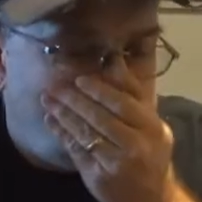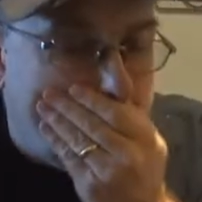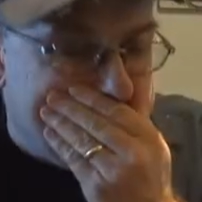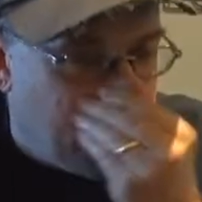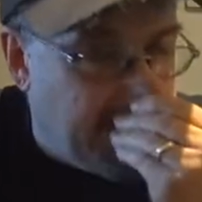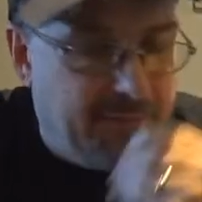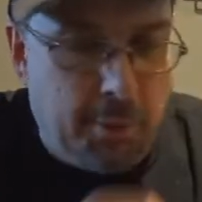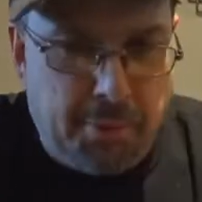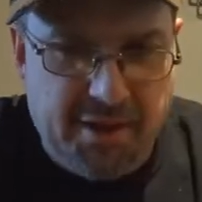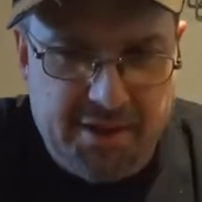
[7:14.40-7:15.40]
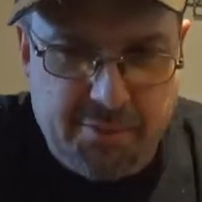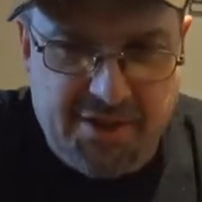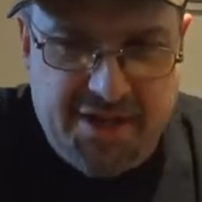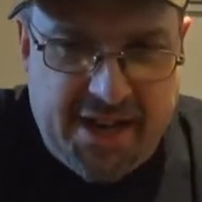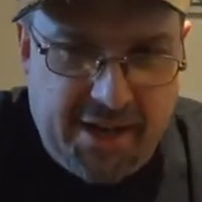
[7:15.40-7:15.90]
It's okay if you put it into a
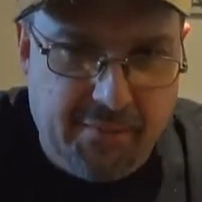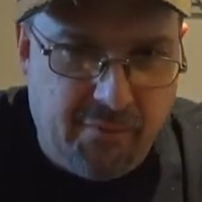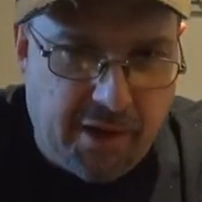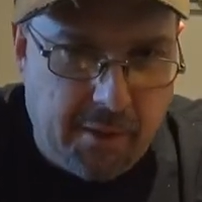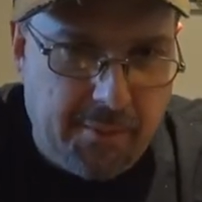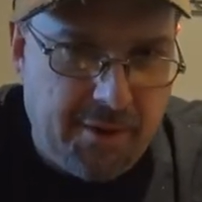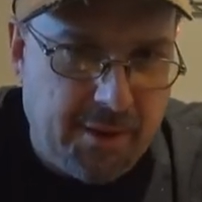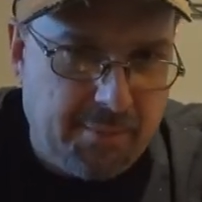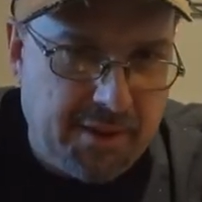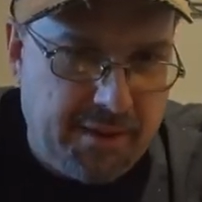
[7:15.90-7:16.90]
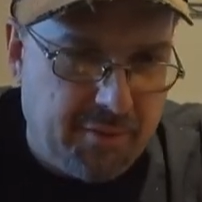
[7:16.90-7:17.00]
static environment, I believe,